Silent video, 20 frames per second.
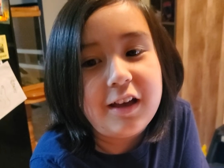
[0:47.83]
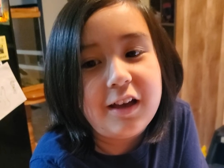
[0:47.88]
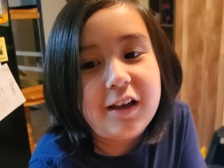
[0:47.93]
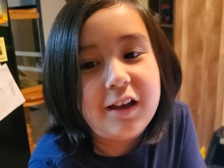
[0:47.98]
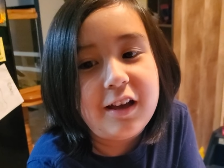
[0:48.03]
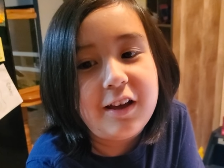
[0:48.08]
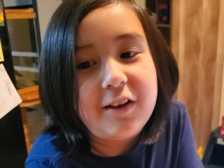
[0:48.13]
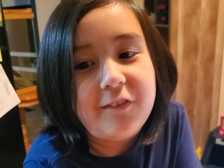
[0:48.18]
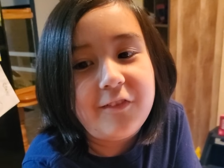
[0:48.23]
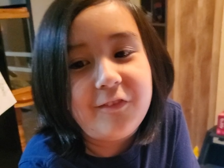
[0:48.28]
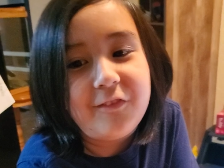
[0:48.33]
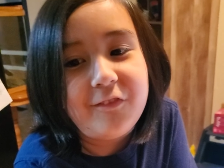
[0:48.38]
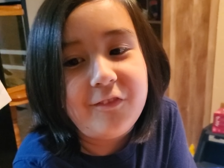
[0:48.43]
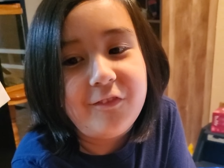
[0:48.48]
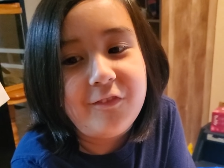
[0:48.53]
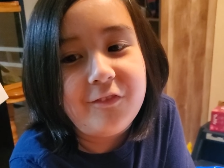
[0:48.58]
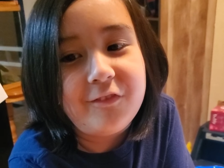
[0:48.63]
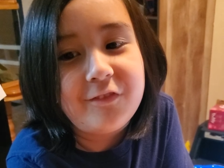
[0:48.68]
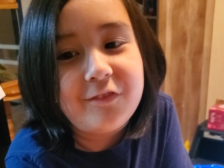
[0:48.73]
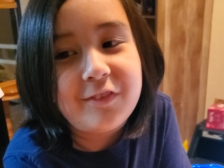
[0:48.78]
a
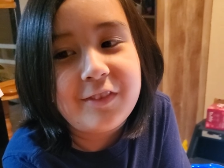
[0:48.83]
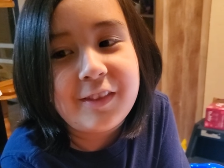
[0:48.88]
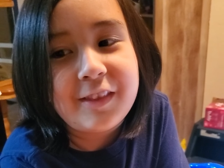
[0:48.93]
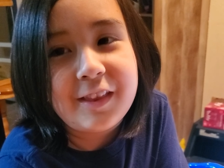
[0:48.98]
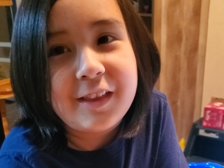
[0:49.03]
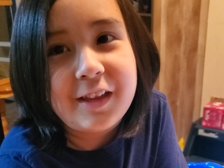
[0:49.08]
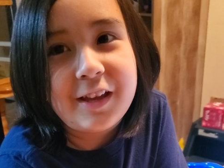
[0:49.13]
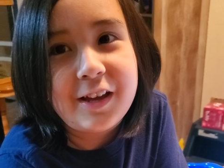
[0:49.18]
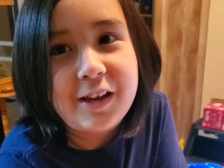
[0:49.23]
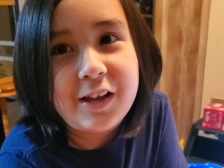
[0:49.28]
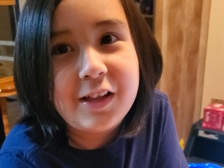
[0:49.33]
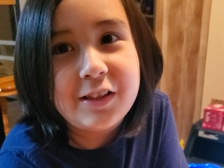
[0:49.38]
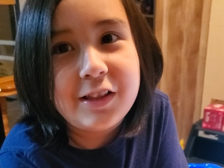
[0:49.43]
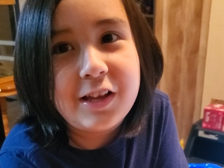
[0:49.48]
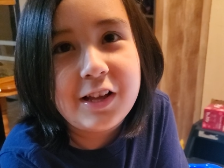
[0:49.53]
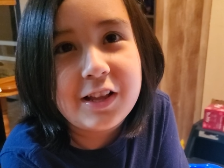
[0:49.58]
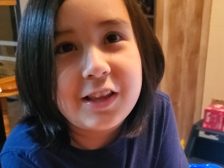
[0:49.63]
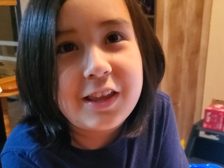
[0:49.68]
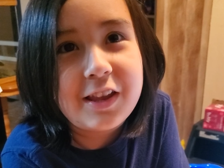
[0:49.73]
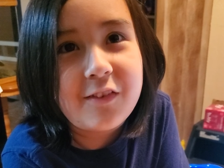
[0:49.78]
long
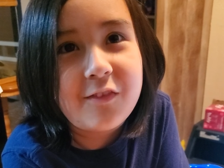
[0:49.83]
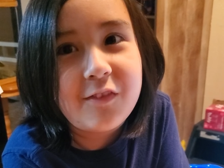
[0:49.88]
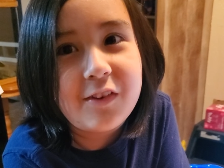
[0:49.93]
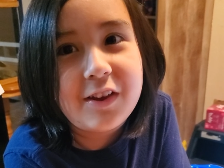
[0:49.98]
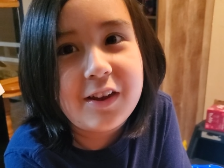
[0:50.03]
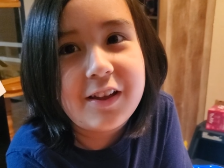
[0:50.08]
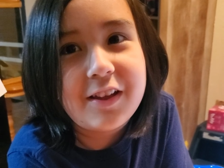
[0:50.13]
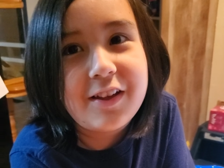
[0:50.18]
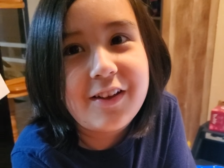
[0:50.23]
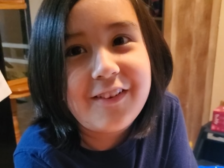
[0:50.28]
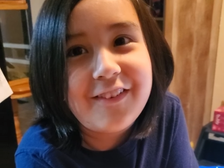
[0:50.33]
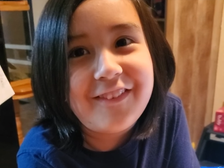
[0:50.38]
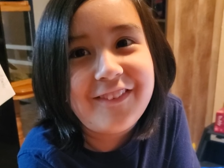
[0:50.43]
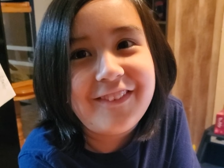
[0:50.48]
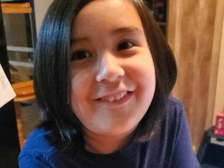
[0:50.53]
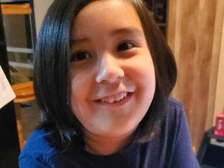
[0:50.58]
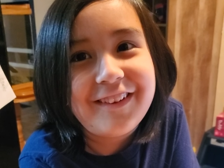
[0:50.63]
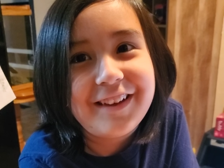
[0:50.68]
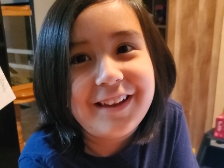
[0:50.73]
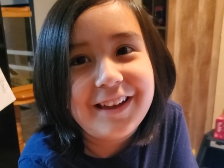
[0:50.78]
time ago.
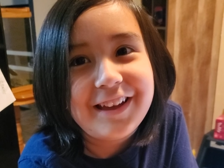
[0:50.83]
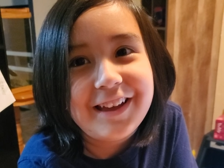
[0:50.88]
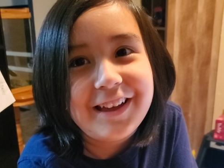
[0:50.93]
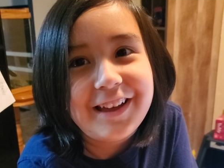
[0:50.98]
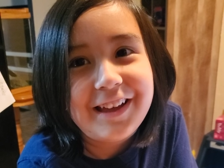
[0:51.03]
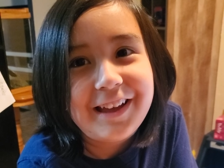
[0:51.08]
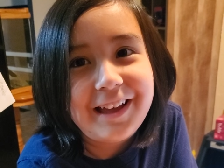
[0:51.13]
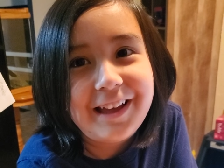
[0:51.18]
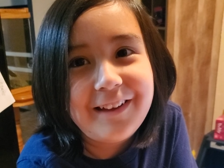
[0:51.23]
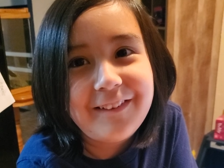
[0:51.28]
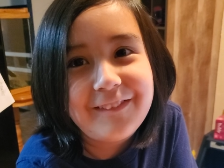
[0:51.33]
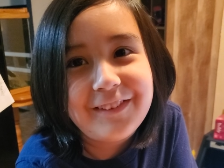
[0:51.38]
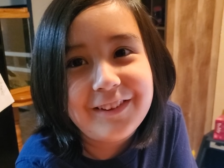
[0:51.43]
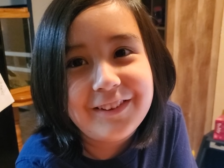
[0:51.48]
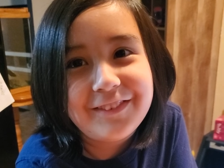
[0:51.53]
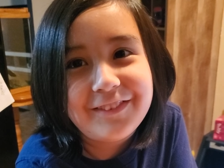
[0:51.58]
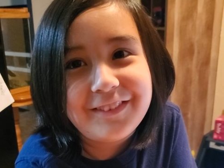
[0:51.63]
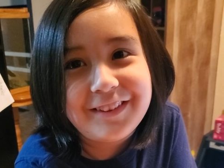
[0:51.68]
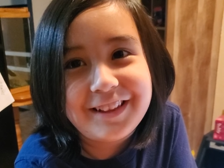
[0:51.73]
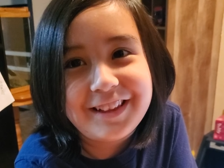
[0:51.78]
How
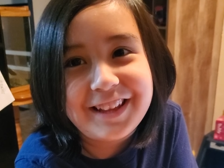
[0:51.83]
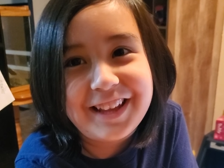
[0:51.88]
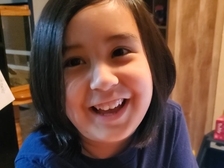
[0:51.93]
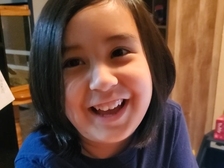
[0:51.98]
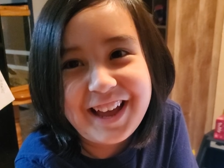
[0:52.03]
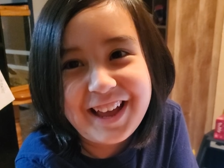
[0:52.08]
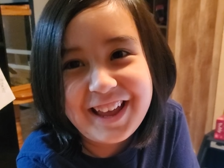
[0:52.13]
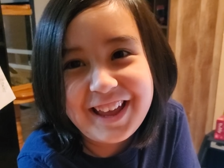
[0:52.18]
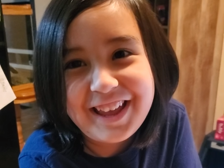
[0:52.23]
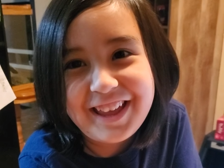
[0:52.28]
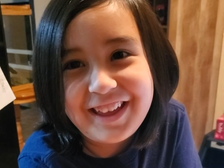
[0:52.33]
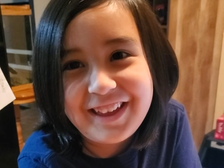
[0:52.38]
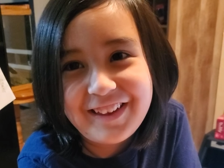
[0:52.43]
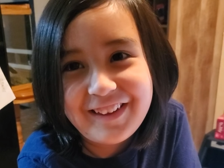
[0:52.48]
old was I?